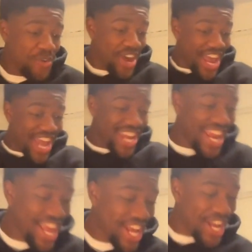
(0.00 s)
when
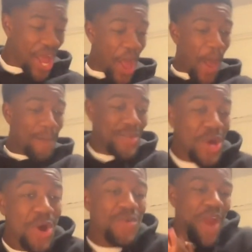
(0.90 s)
I come
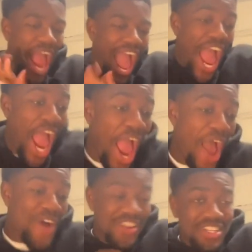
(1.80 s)

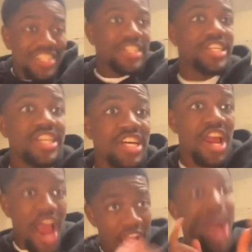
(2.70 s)
around?
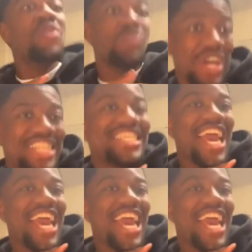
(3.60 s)
What do you say?